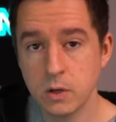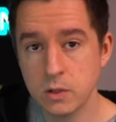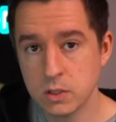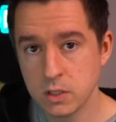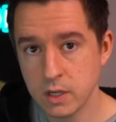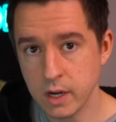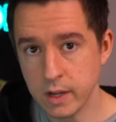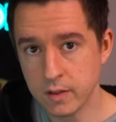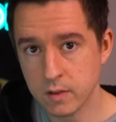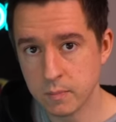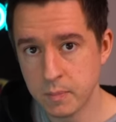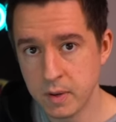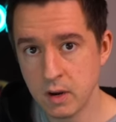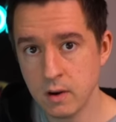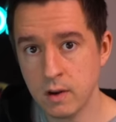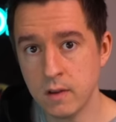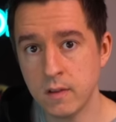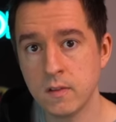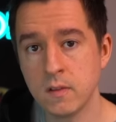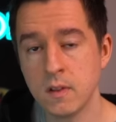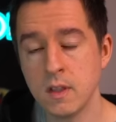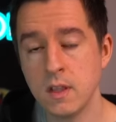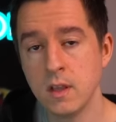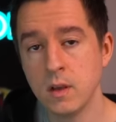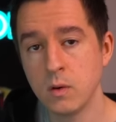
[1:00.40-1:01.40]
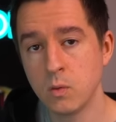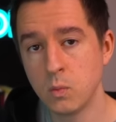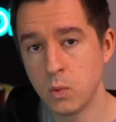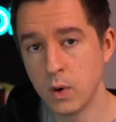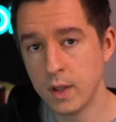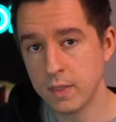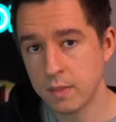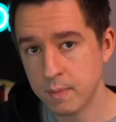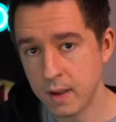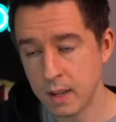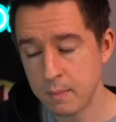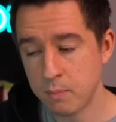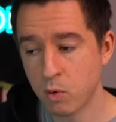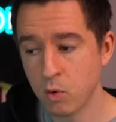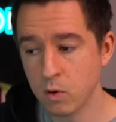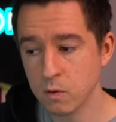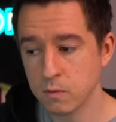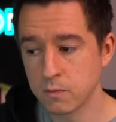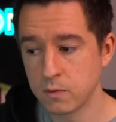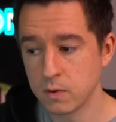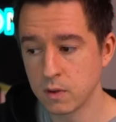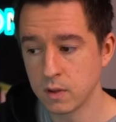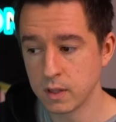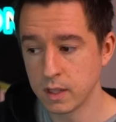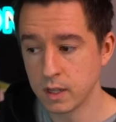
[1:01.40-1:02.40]
transparency with my
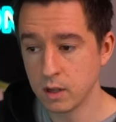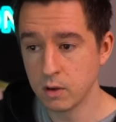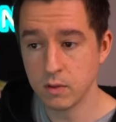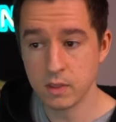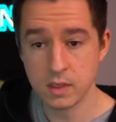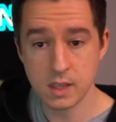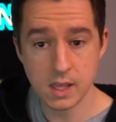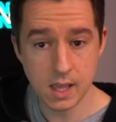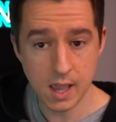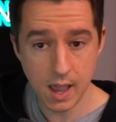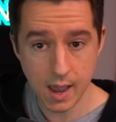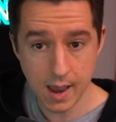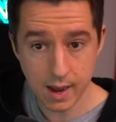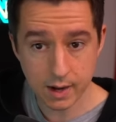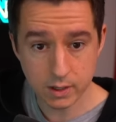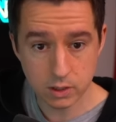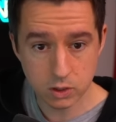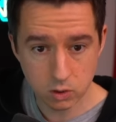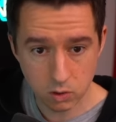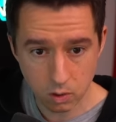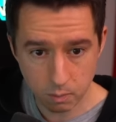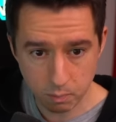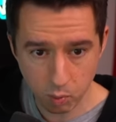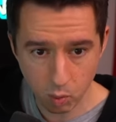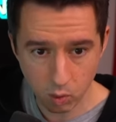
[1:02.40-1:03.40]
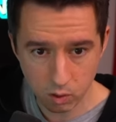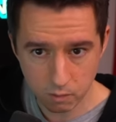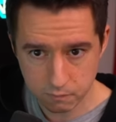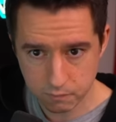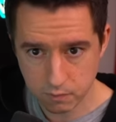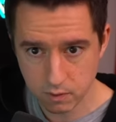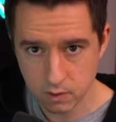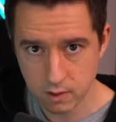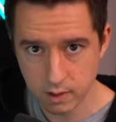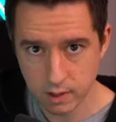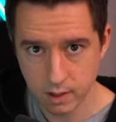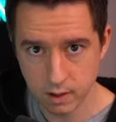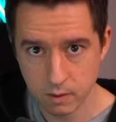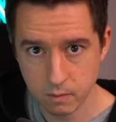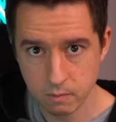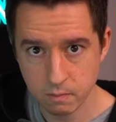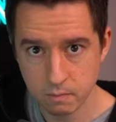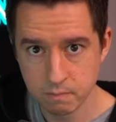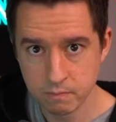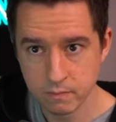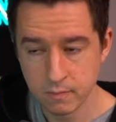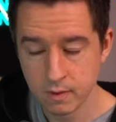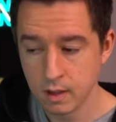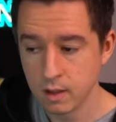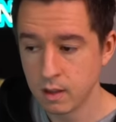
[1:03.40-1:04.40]
portfolio, the actual portfolio,
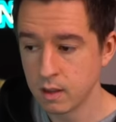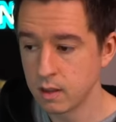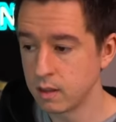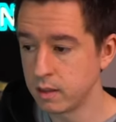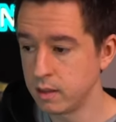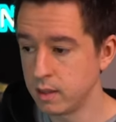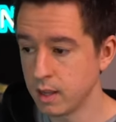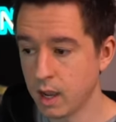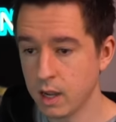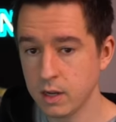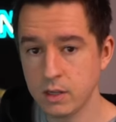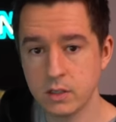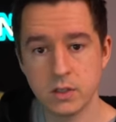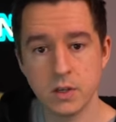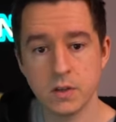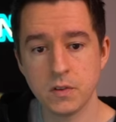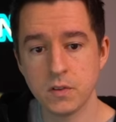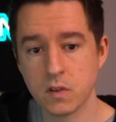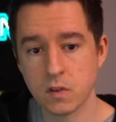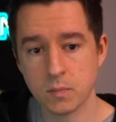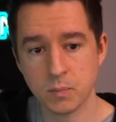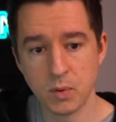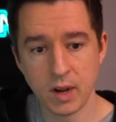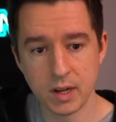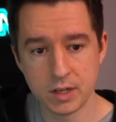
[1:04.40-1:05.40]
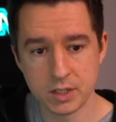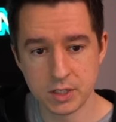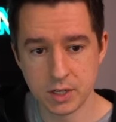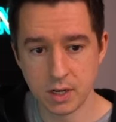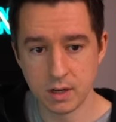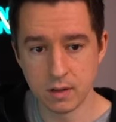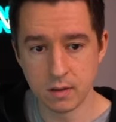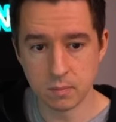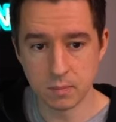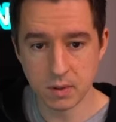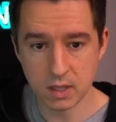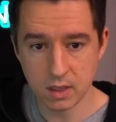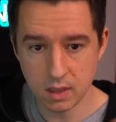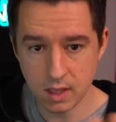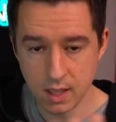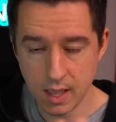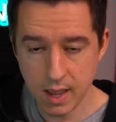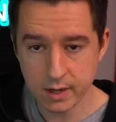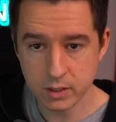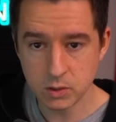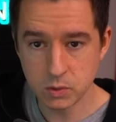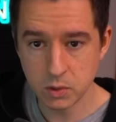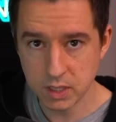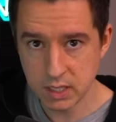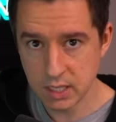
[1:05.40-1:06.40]
not just spreadsheets, but the
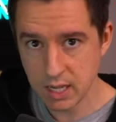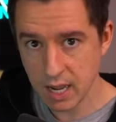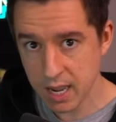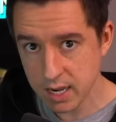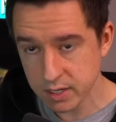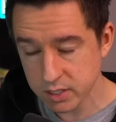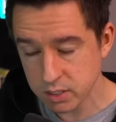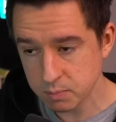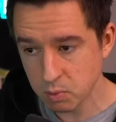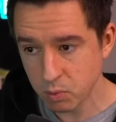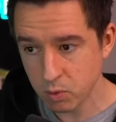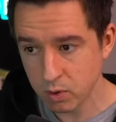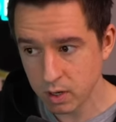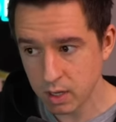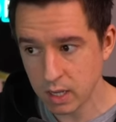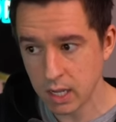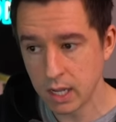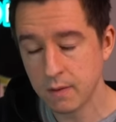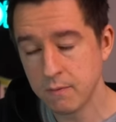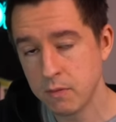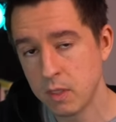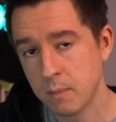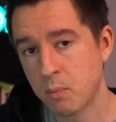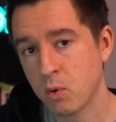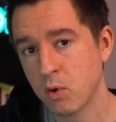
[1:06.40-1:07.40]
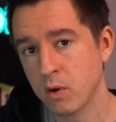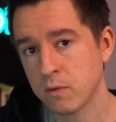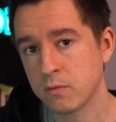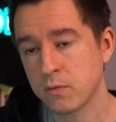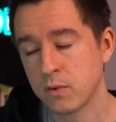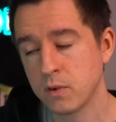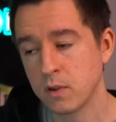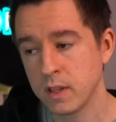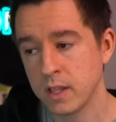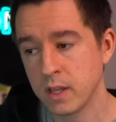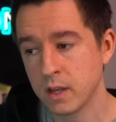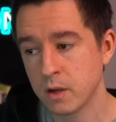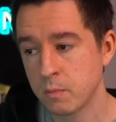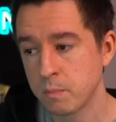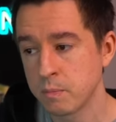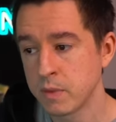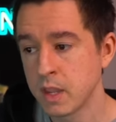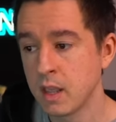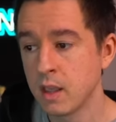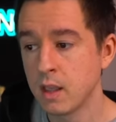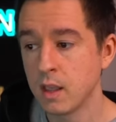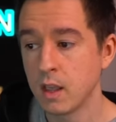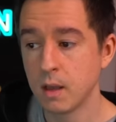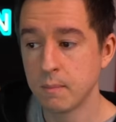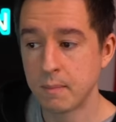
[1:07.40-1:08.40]
actual dashboard of the portfolio
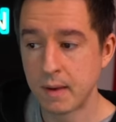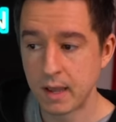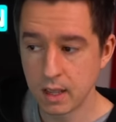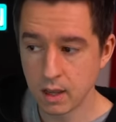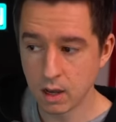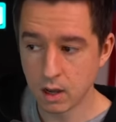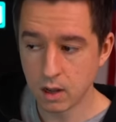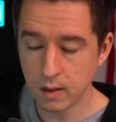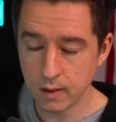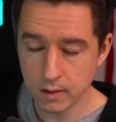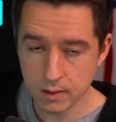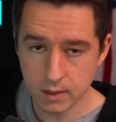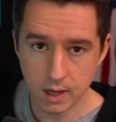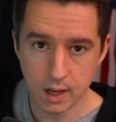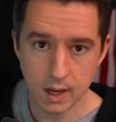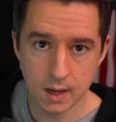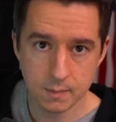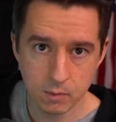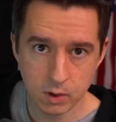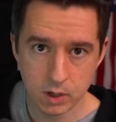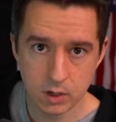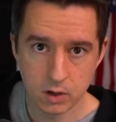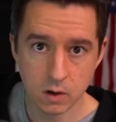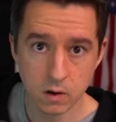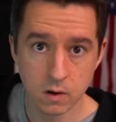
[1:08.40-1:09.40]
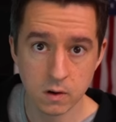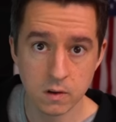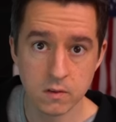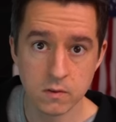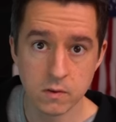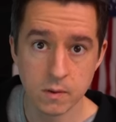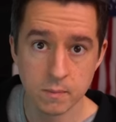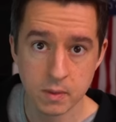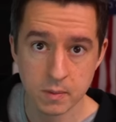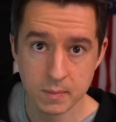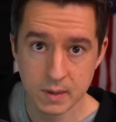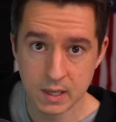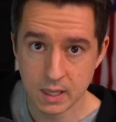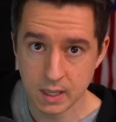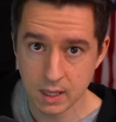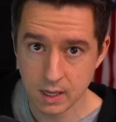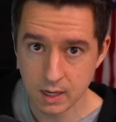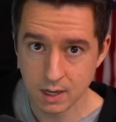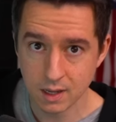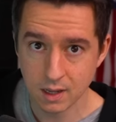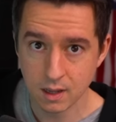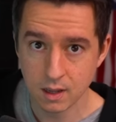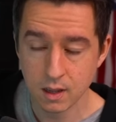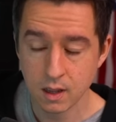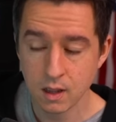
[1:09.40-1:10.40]
and my all-time returns from the
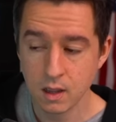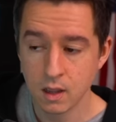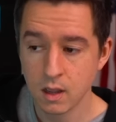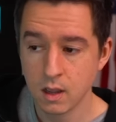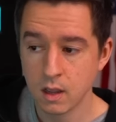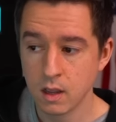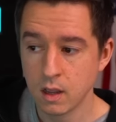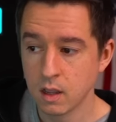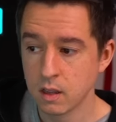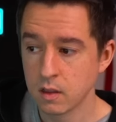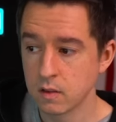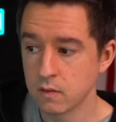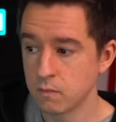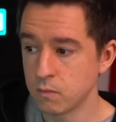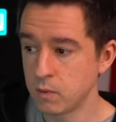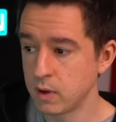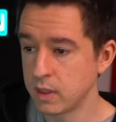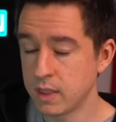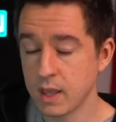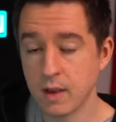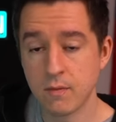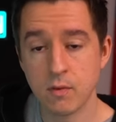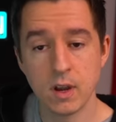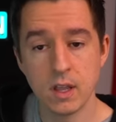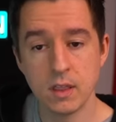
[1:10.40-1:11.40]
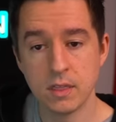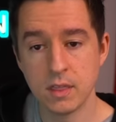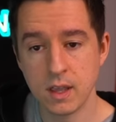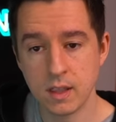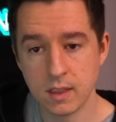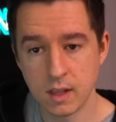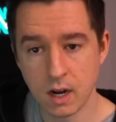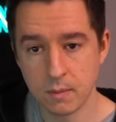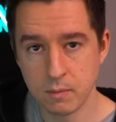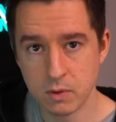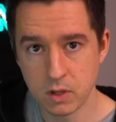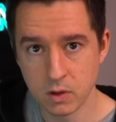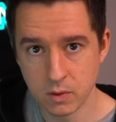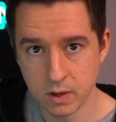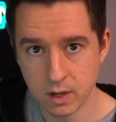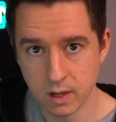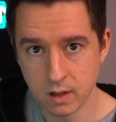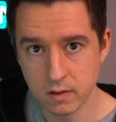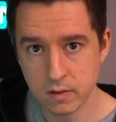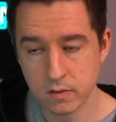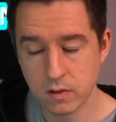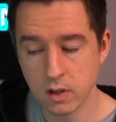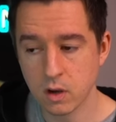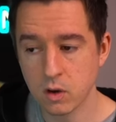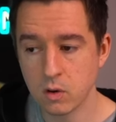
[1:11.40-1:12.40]
beginning with everything that I'm doing.
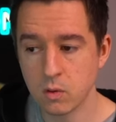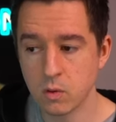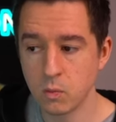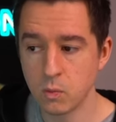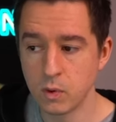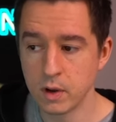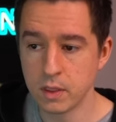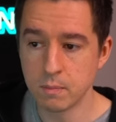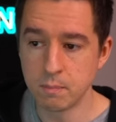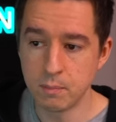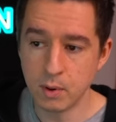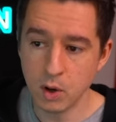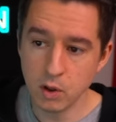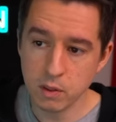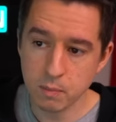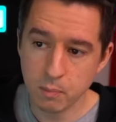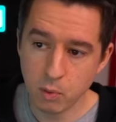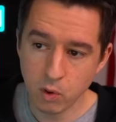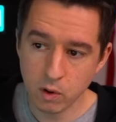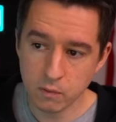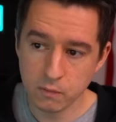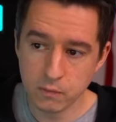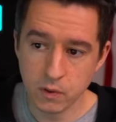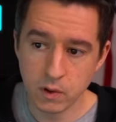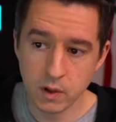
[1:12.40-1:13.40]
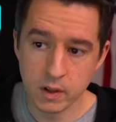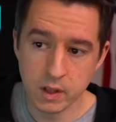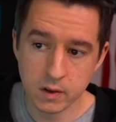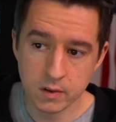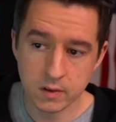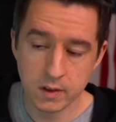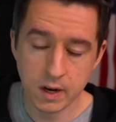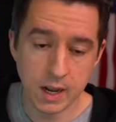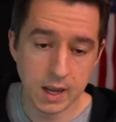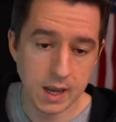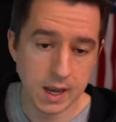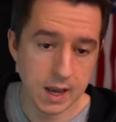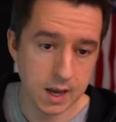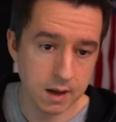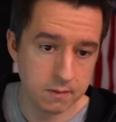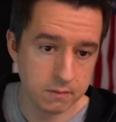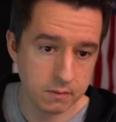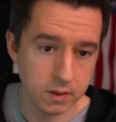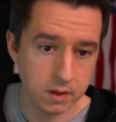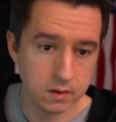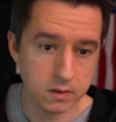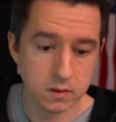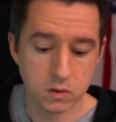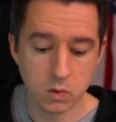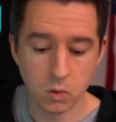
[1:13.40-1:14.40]
So with both portfolios that I have,
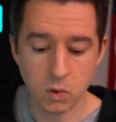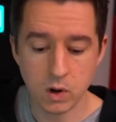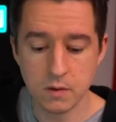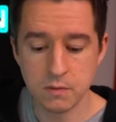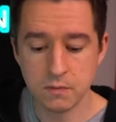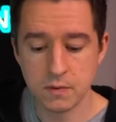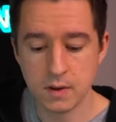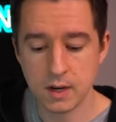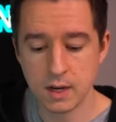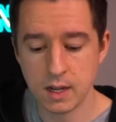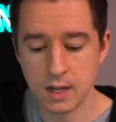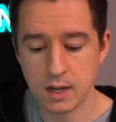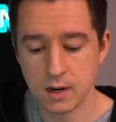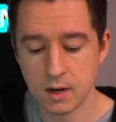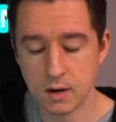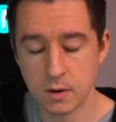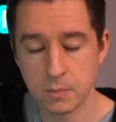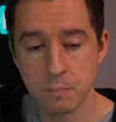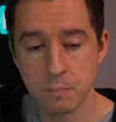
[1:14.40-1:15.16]
the story fund here